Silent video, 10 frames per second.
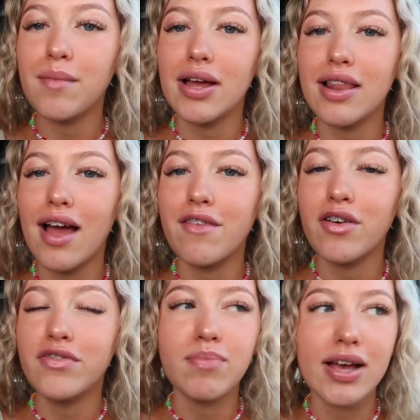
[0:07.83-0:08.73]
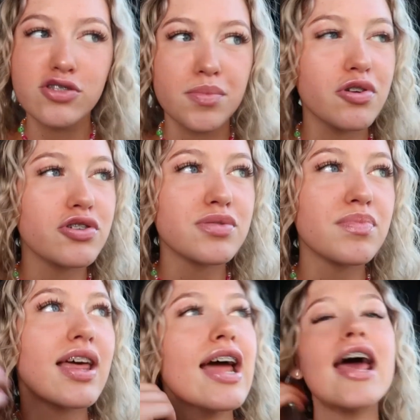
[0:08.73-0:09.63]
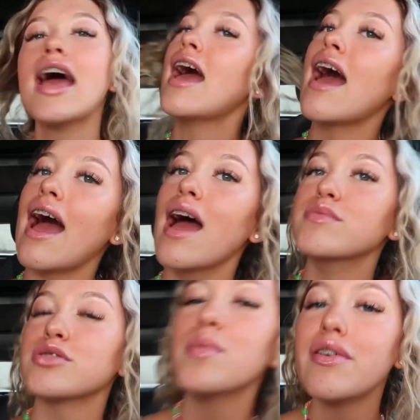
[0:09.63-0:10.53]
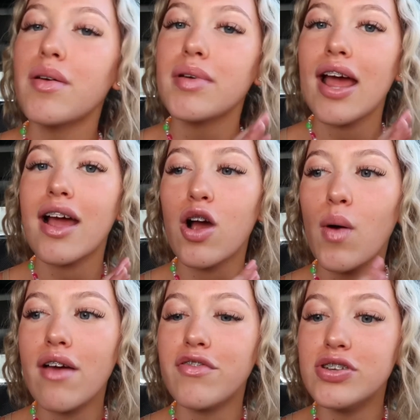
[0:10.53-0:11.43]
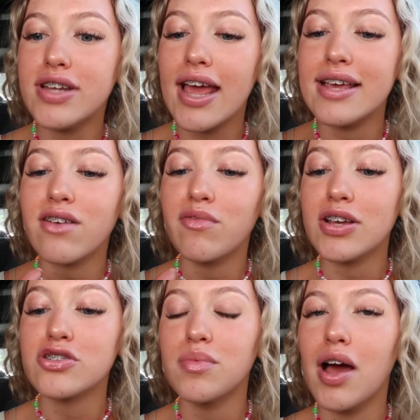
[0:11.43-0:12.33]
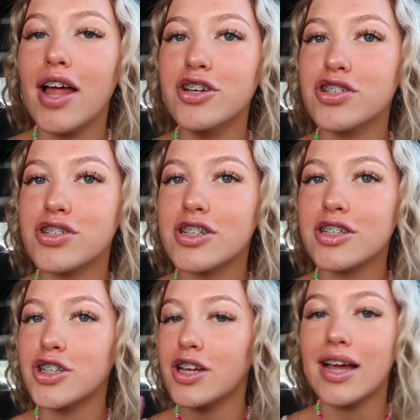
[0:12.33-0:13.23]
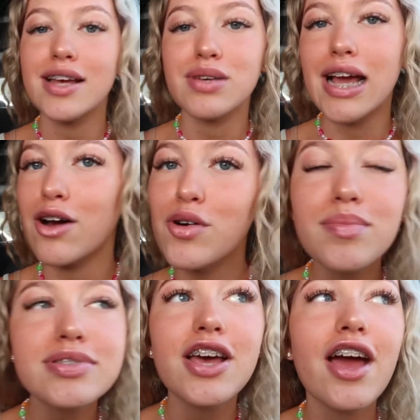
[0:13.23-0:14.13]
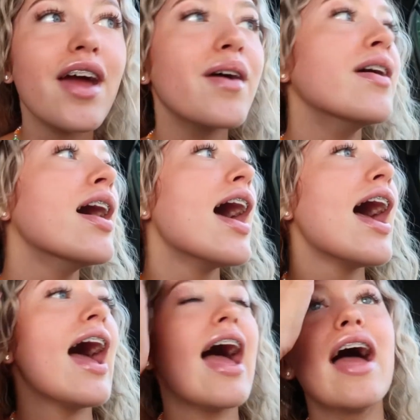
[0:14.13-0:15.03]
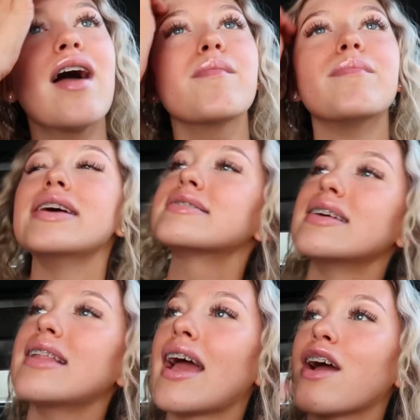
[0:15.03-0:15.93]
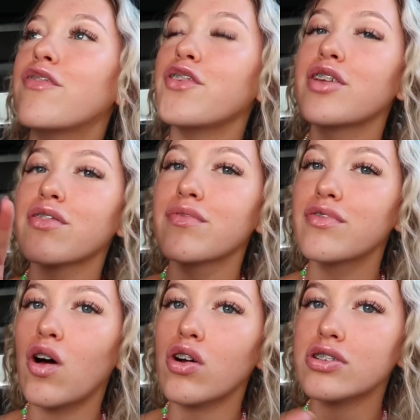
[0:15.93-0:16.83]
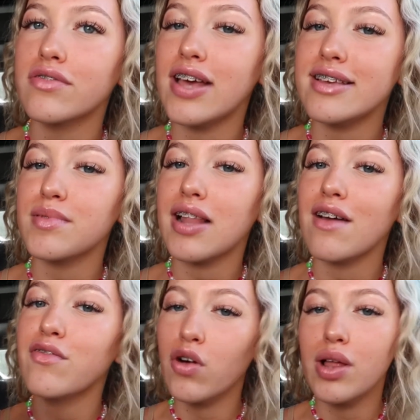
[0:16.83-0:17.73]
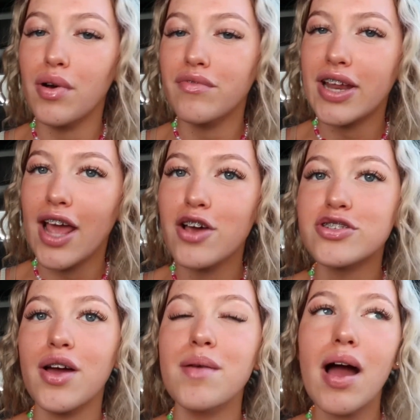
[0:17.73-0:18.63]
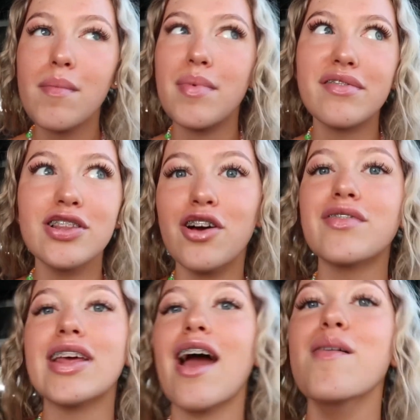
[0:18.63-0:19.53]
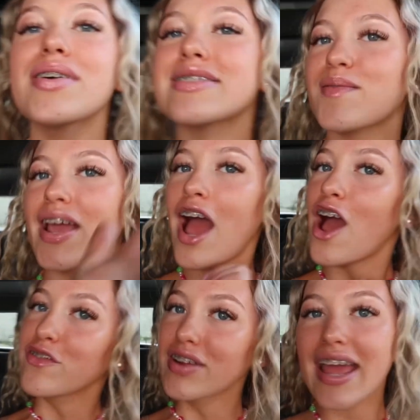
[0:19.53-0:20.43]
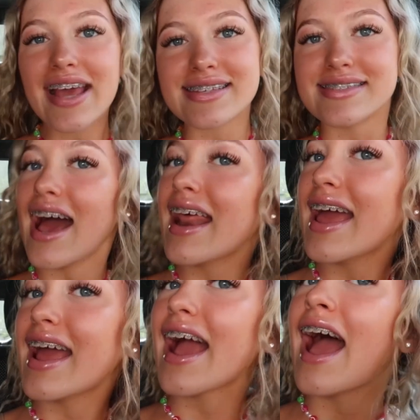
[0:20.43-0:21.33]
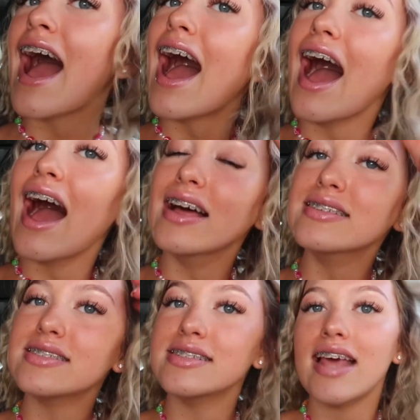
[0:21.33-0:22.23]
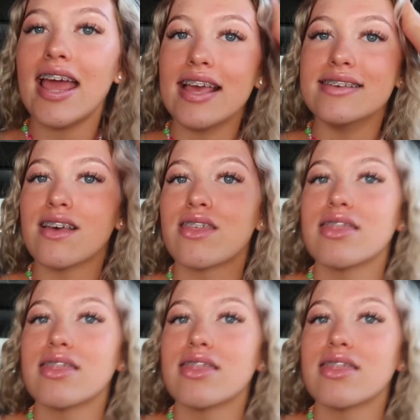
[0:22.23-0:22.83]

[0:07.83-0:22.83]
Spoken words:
in my life of my summer or something. So I'm gonna be filming like quite a few days of my summer and just showing you guys what I get up to. Basically like a few different vlogs of days in my life all in one video. So it might be a bit of a long video, but it's gonna be really exciting. And today is